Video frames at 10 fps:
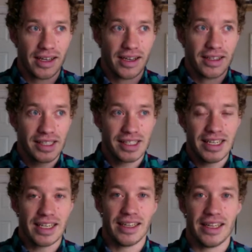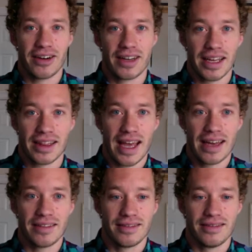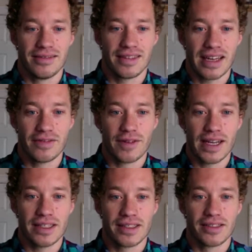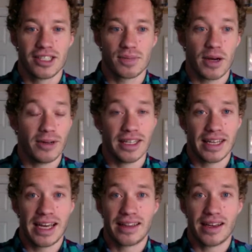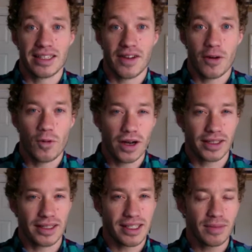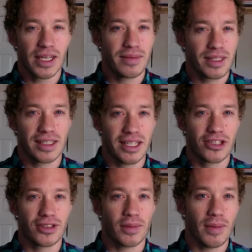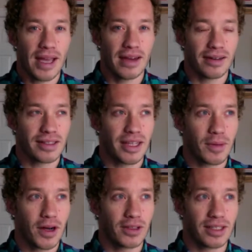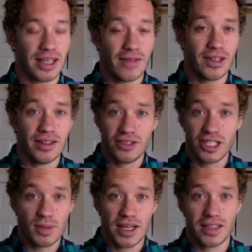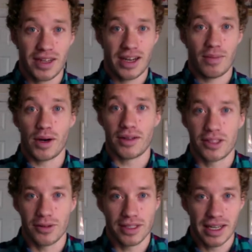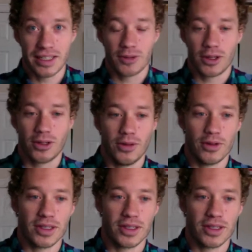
sneak in there and get that advice just by reading the headlines if I want. And sometimes decisions are made on a subconscious level just because of a number. So it's nice to include those